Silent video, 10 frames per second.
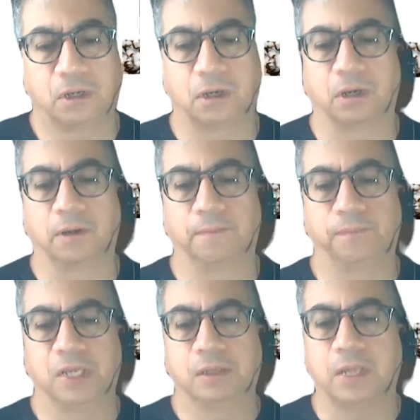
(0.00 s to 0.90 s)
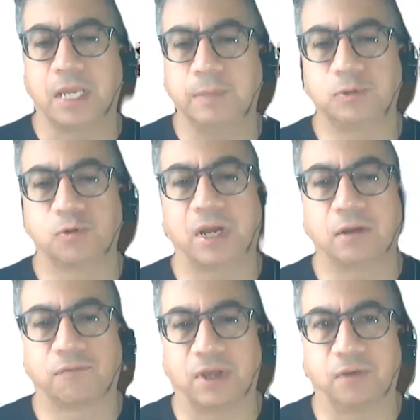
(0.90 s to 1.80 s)
They keep
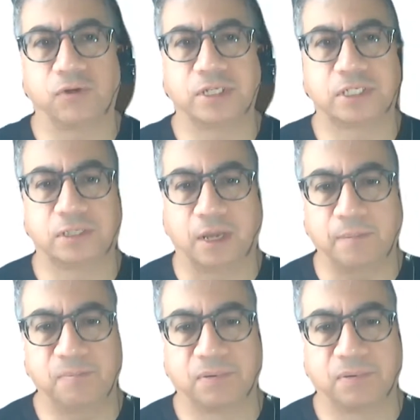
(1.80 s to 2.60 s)
track of every step.